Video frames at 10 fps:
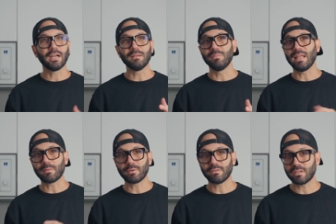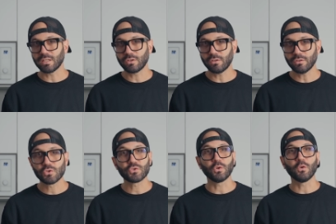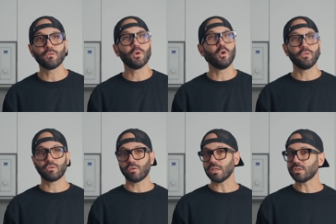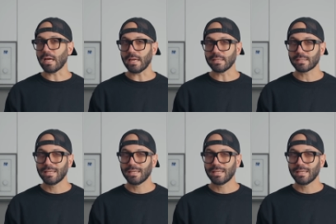and blackberry liqueur served over crushed ice.